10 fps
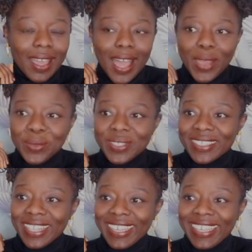I was
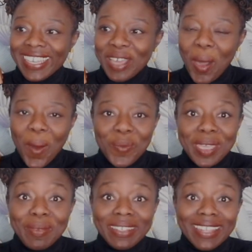like
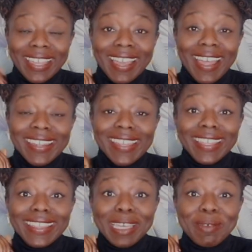beaming, like
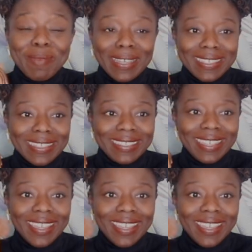nothing mattered.